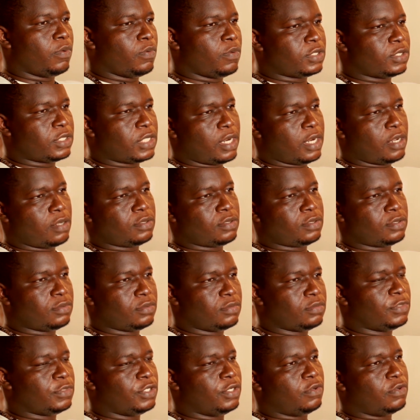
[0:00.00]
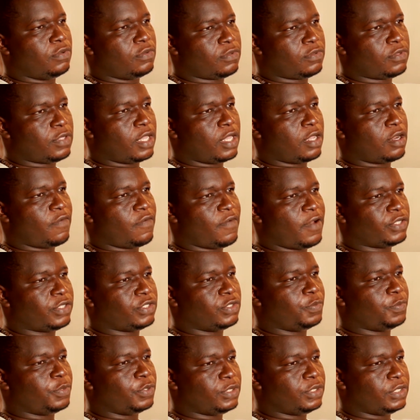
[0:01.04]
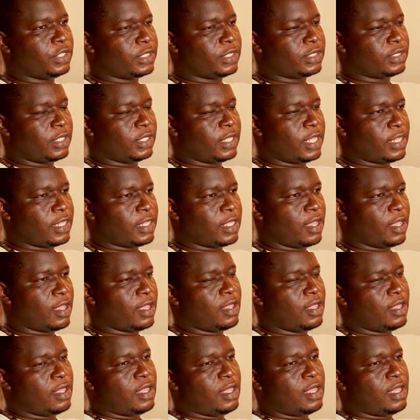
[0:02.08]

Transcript: we started, you know, thinking of how to put this together.